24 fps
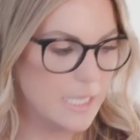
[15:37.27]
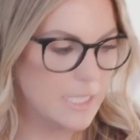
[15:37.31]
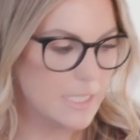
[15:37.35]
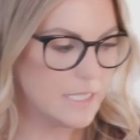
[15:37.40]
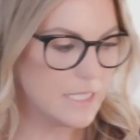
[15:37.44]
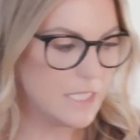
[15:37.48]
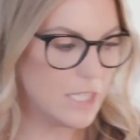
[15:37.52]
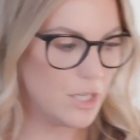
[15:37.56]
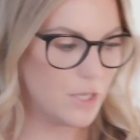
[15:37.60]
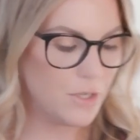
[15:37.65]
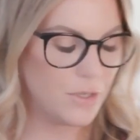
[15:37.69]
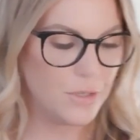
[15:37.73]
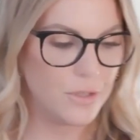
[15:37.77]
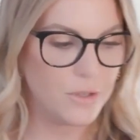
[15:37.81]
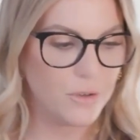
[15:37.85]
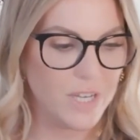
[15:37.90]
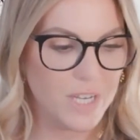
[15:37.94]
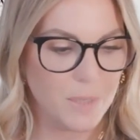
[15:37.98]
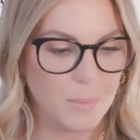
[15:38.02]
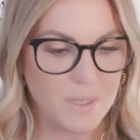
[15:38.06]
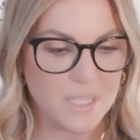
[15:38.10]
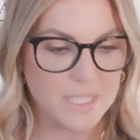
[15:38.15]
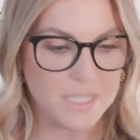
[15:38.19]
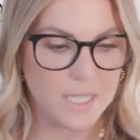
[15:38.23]
So
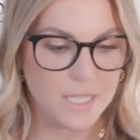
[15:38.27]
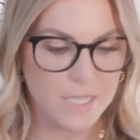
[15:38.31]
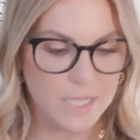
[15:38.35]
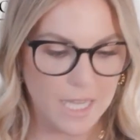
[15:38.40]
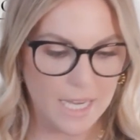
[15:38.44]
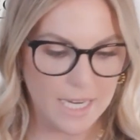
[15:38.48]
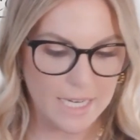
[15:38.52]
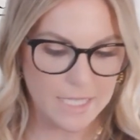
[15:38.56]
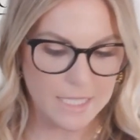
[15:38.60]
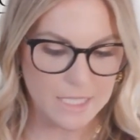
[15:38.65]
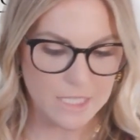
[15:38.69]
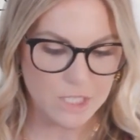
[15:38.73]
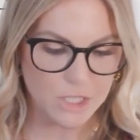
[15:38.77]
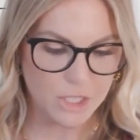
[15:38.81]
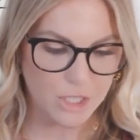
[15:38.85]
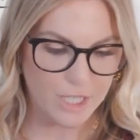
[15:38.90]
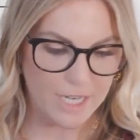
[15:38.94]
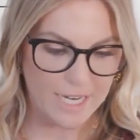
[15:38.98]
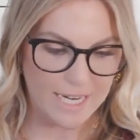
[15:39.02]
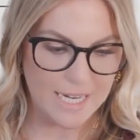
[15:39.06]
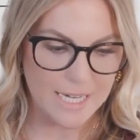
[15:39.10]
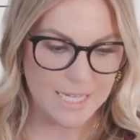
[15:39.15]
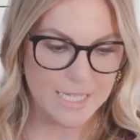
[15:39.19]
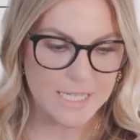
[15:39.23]
QuickBooks Online is
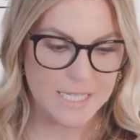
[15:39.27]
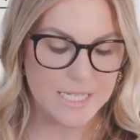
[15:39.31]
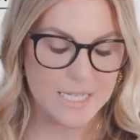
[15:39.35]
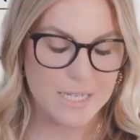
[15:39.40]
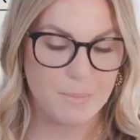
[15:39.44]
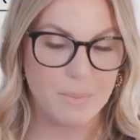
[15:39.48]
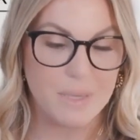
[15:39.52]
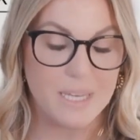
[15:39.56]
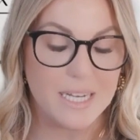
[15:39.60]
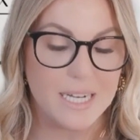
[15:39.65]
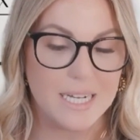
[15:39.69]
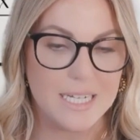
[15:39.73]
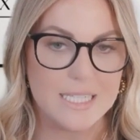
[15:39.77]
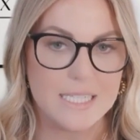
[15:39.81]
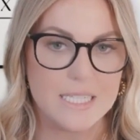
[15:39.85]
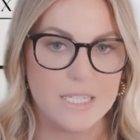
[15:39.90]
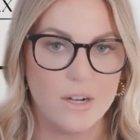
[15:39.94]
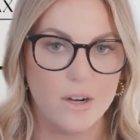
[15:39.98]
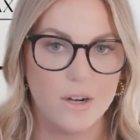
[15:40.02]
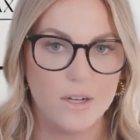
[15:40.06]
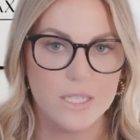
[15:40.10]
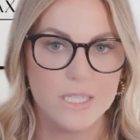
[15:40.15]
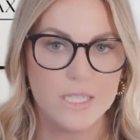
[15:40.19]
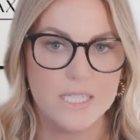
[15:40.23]
great because it
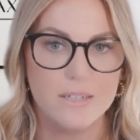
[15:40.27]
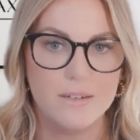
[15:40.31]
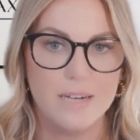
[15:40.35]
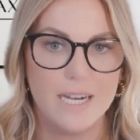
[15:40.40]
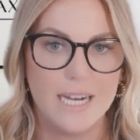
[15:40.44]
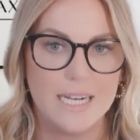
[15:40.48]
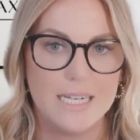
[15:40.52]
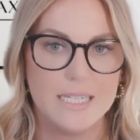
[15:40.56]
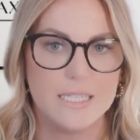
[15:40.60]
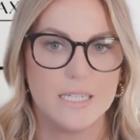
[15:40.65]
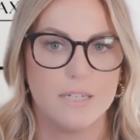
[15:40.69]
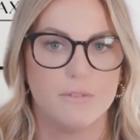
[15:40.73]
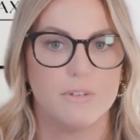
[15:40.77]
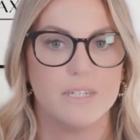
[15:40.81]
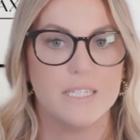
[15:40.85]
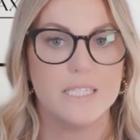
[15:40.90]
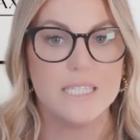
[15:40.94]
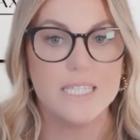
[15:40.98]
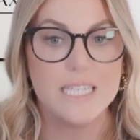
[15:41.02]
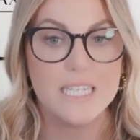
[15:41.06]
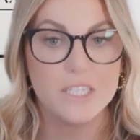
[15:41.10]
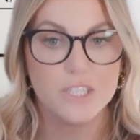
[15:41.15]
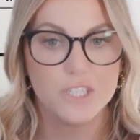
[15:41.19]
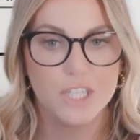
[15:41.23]
also has a
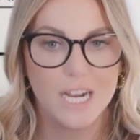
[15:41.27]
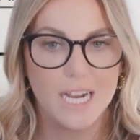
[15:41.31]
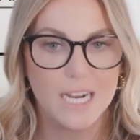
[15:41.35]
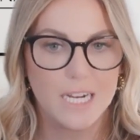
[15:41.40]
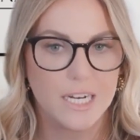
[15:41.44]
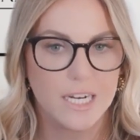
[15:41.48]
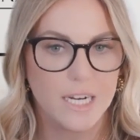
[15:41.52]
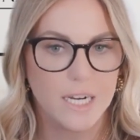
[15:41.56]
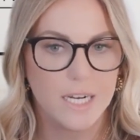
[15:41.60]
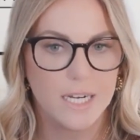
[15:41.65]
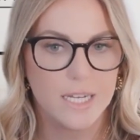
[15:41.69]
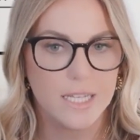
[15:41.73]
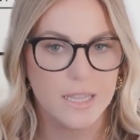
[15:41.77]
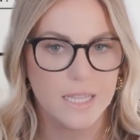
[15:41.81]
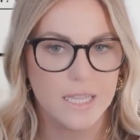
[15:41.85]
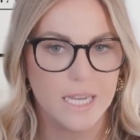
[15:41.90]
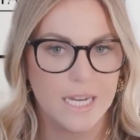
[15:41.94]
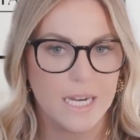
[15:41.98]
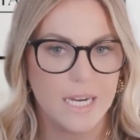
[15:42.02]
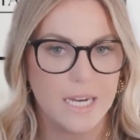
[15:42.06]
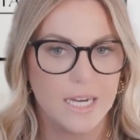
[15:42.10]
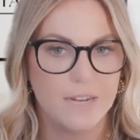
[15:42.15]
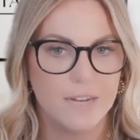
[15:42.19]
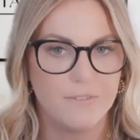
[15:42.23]
receipt tracker in
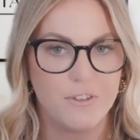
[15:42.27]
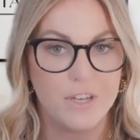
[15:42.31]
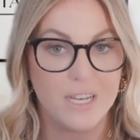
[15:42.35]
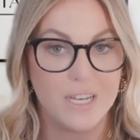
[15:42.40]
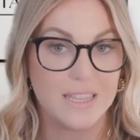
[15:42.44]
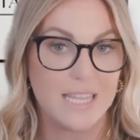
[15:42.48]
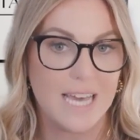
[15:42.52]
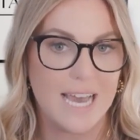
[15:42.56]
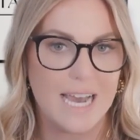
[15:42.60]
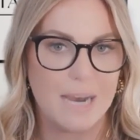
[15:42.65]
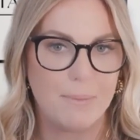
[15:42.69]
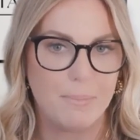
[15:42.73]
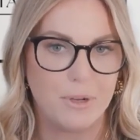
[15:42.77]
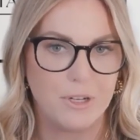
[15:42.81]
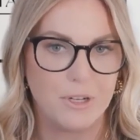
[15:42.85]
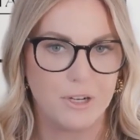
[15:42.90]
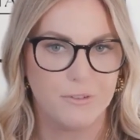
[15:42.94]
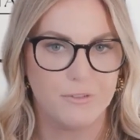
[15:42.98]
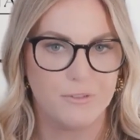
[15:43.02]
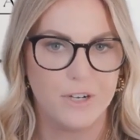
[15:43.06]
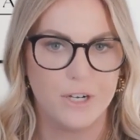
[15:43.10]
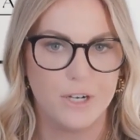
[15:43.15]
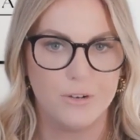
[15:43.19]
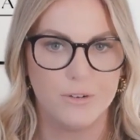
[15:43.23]
there. If you get the app on your
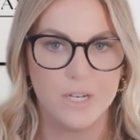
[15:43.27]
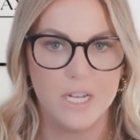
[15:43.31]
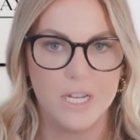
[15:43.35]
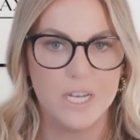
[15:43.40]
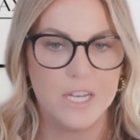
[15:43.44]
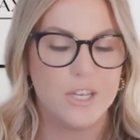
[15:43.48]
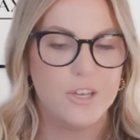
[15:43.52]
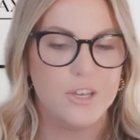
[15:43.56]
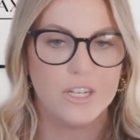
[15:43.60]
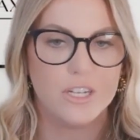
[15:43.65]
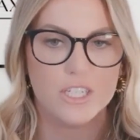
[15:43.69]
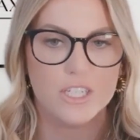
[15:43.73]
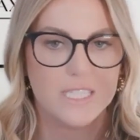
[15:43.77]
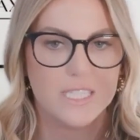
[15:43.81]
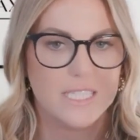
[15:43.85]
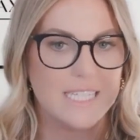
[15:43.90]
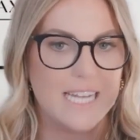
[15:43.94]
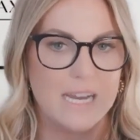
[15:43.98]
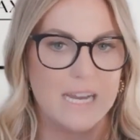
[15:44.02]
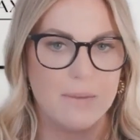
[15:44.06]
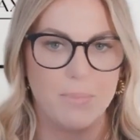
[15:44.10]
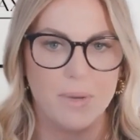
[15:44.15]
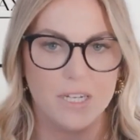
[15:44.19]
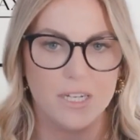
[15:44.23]
phone, you can just
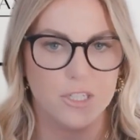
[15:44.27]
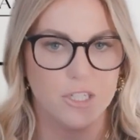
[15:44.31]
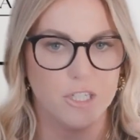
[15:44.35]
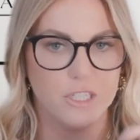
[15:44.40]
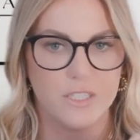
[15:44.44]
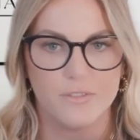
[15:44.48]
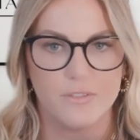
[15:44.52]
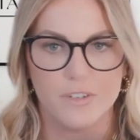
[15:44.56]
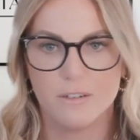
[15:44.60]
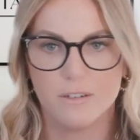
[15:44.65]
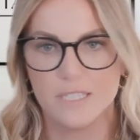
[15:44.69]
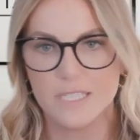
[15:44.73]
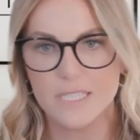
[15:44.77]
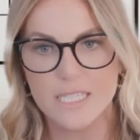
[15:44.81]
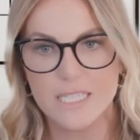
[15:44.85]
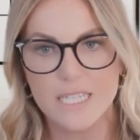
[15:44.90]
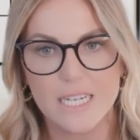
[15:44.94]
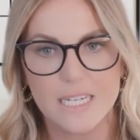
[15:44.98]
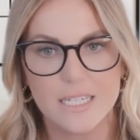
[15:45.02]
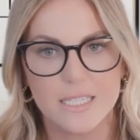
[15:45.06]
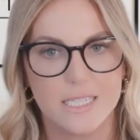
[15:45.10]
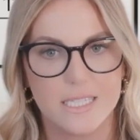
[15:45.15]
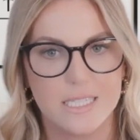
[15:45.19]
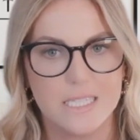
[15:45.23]
snap pictures of your
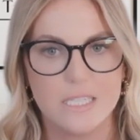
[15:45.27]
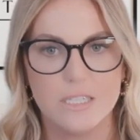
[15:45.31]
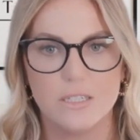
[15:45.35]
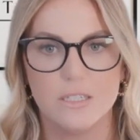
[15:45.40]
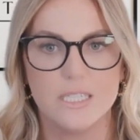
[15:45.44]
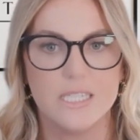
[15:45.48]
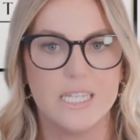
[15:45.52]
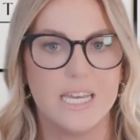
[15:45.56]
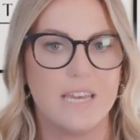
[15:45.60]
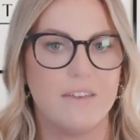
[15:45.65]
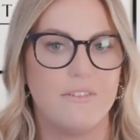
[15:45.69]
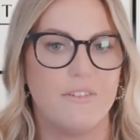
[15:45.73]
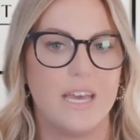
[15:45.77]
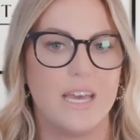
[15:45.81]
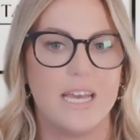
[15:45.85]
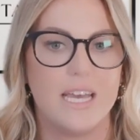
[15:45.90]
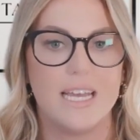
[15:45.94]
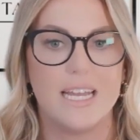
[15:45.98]
receipts and it'll save it.